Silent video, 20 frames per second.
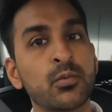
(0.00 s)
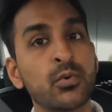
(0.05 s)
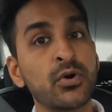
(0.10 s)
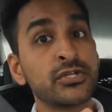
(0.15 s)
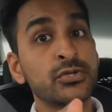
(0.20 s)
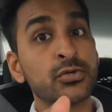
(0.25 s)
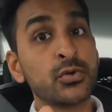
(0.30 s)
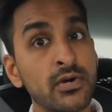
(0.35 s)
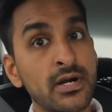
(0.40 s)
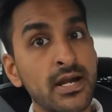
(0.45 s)

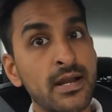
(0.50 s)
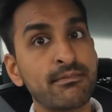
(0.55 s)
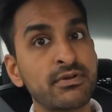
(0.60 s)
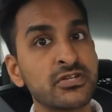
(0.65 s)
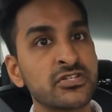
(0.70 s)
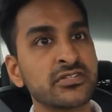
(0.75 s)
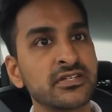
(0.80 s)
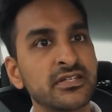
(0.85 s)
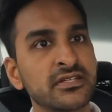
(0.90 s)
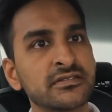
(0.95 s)
what your
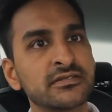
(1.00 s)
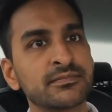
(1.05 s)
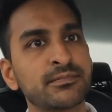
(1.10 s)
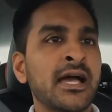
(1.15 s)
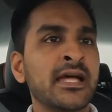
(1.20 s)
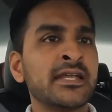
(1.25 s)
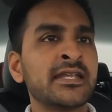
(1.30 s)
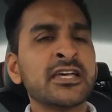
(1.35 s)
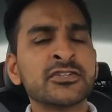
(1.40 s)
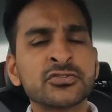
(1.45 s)
ambition is.
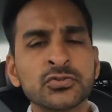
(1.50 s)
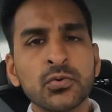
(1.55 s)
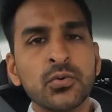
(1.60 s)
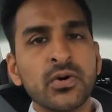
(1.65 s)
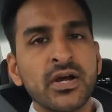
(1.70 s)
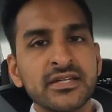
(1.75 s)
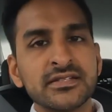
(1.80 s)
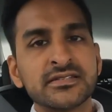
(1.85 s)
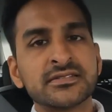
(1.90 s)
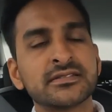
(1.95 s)
And as
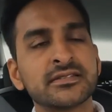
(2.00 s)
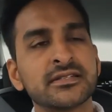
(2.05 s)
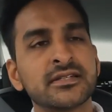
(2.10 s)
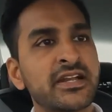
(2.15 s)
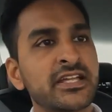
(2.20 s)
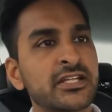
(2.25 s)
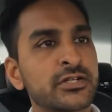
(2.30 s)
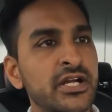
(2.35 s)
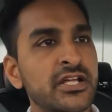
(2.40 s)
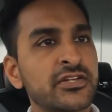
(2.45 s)
always,
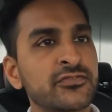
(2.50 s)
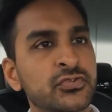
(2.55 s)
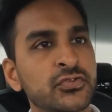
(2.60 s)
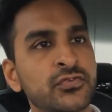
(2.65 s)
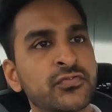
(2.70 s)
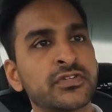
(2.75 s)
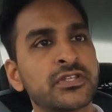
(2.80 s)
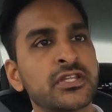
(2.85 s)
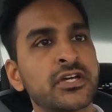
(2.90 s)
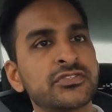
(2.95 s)
very
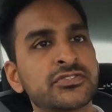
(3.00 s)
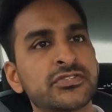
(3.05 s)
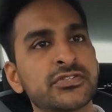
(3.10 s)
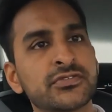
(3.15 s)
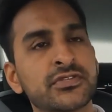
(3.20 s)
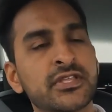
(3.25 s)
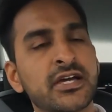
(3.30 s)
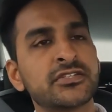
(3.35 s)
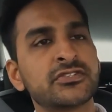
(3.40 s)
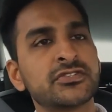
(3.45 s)
grateful for those of
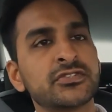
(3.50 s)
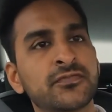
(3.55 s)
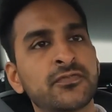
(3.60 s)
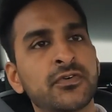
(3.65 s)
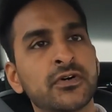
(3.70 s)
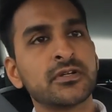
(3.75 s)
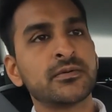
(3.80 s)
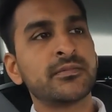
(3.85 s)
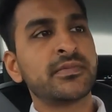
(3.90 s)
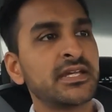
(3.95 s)
you that do
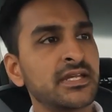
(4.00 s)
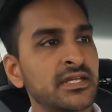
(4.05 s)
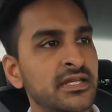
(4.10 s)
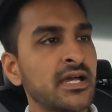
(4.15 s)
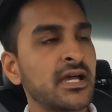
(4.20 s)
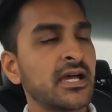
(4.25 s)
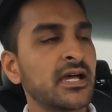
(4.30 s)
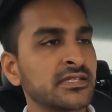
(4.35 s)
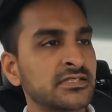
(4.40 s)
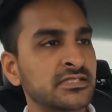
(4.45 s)
follow
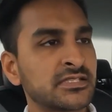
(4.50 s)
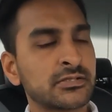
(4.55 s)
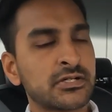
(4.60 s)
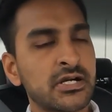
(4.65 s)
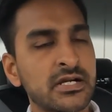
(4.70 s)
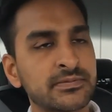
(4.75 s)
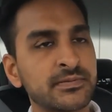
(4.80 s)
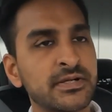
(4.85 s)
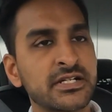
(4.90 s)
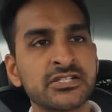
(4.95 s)
me and
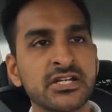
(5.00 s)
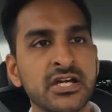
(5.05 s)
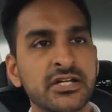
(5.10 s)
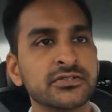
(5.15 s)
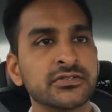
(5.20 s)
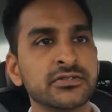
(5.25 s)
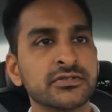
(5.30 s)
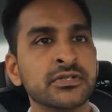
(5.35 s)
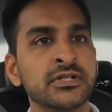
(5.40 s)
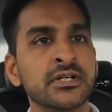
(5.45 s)
subscribe to my
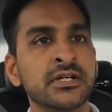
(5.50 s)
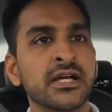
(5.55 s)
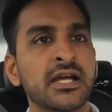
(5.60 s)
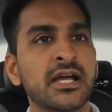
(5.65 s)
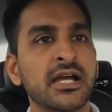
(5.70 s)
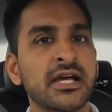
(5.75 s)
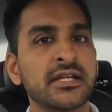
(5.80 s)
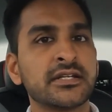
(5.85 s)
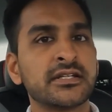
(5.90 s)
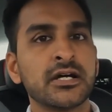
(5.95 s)
channel,
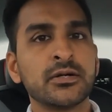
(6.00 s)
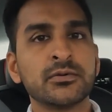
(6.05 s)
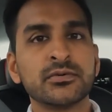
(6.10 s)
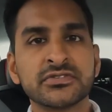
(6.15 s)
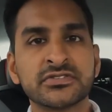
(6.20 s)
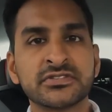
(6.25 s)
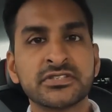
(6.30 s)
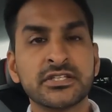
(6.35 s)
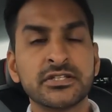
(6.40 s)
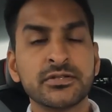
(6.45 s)
and I
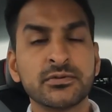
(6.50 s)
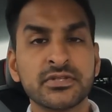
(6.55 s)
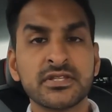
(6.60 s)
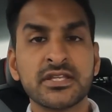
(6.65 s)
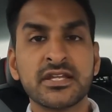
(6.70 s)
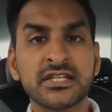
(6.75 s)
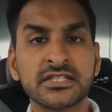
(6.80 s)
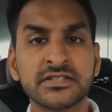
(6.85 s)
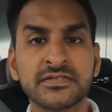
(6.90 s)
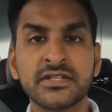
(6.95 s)
will see you
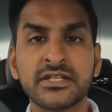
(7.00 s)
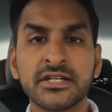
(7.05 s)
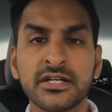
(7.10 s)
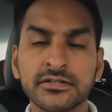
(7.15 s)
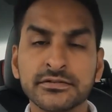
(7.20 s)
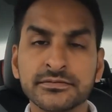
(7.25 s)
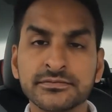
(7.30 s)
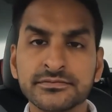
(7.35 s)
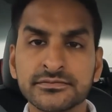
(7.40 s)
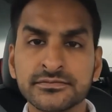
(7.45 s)
on the next
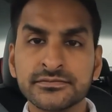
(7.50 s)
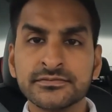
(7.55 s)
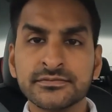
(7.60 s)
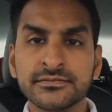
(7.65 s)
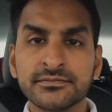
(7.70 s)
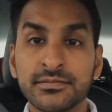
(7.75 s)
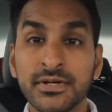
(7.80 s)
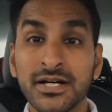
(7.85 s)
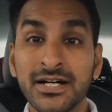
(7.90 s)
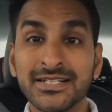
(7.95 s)
video.
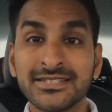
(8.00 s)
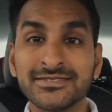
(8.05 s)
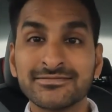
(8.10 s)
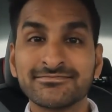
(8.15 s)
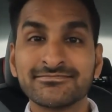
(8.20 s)
Bye.